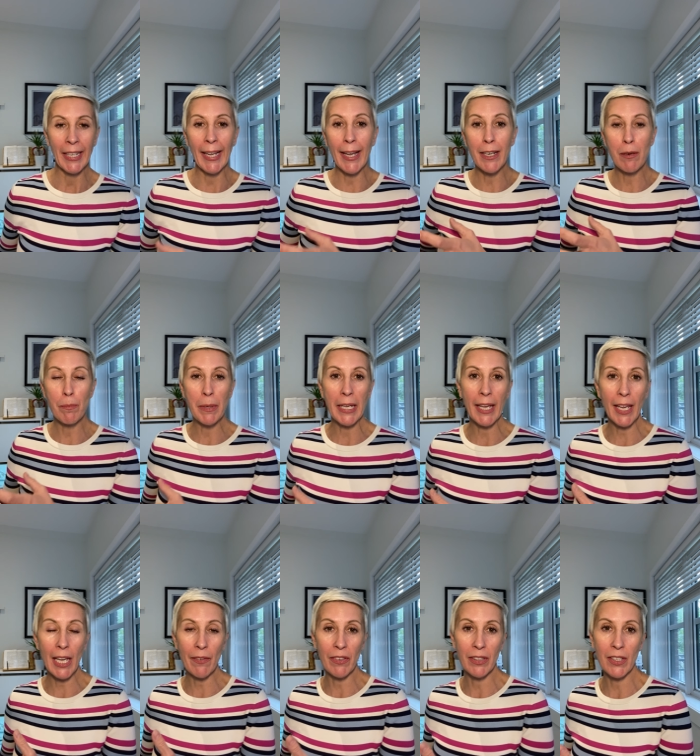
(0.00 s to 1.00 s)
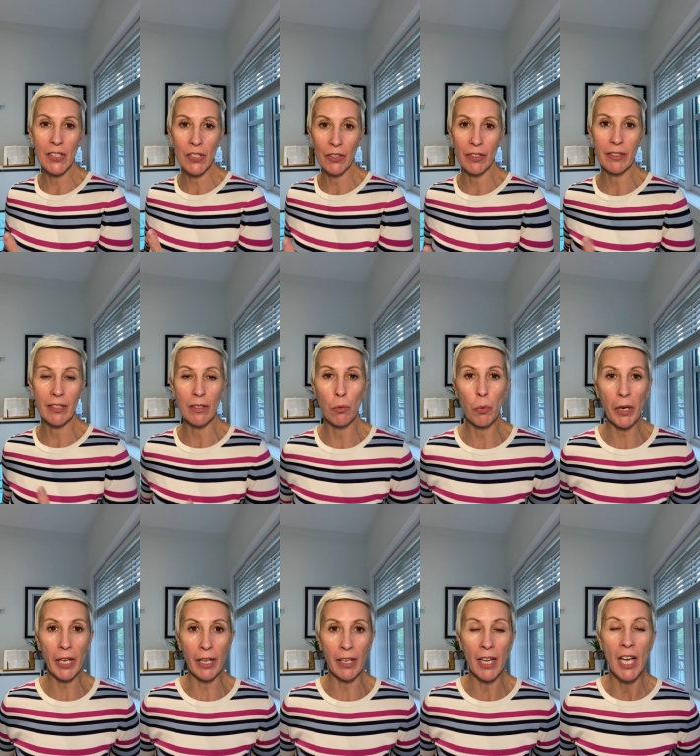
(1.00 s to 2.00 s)
and behave in a certain
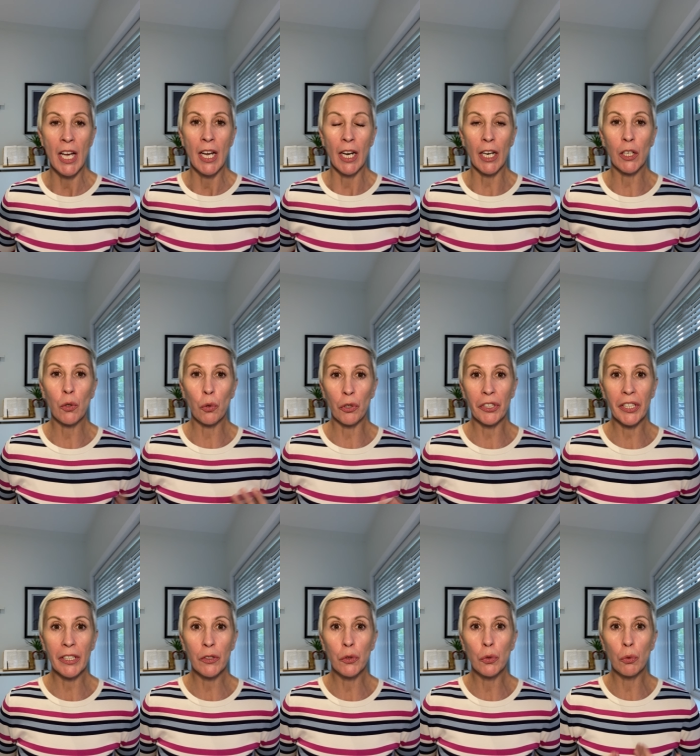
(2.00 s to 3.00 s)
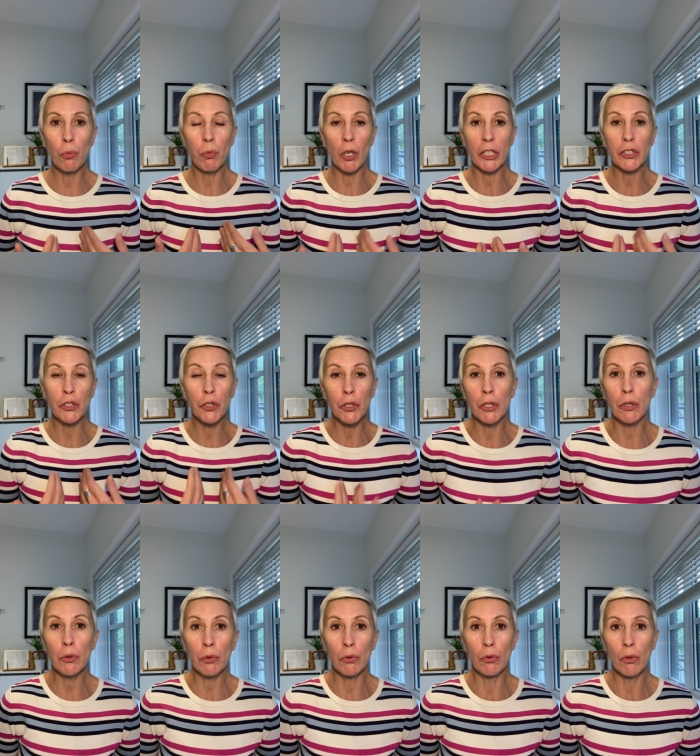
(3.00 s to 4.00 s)
way according to what
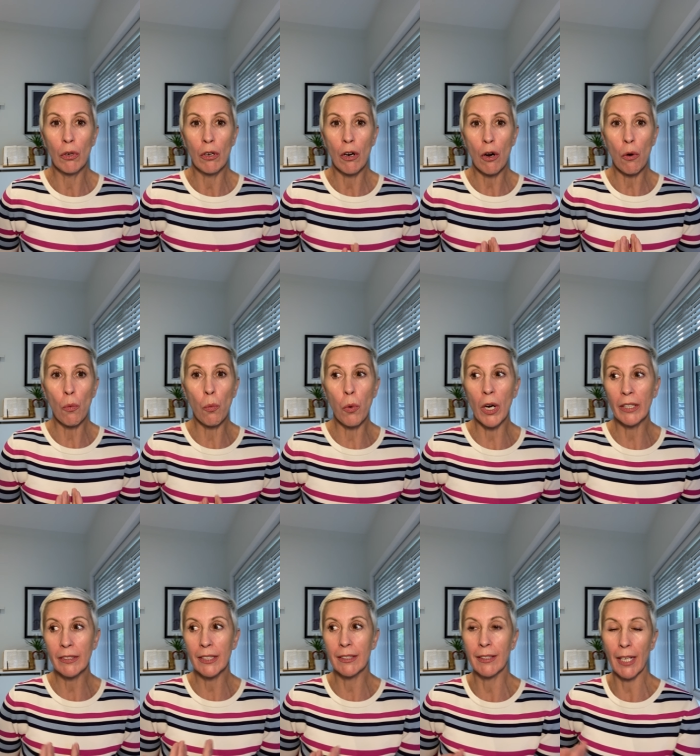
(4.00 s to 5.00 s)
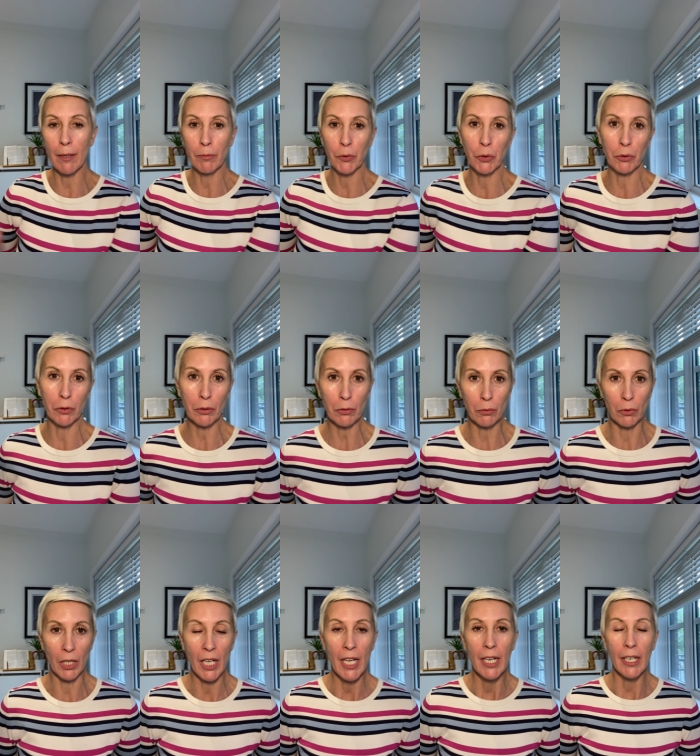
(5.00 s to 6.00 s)
you want them to do,
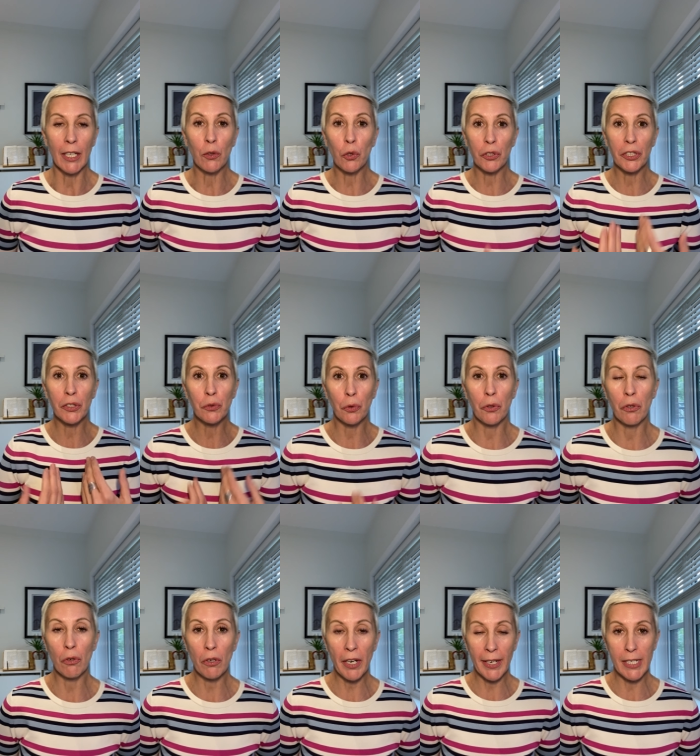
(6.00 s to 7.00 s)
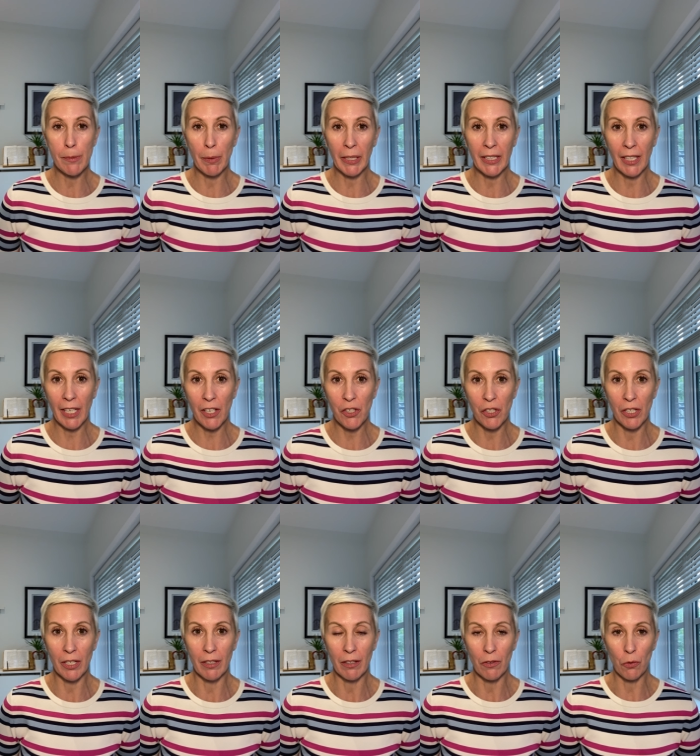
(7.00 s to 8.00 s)
according to your
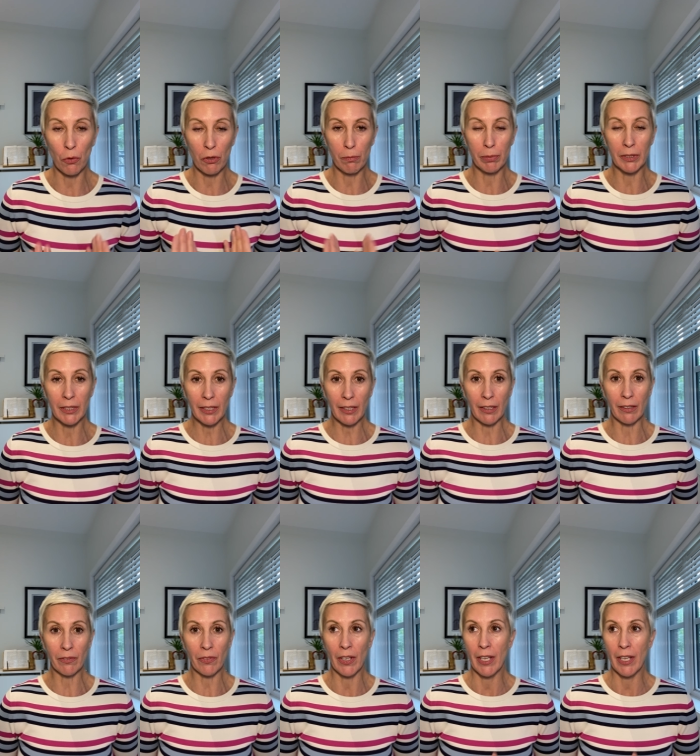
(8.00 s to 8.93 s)
expectation, your belief,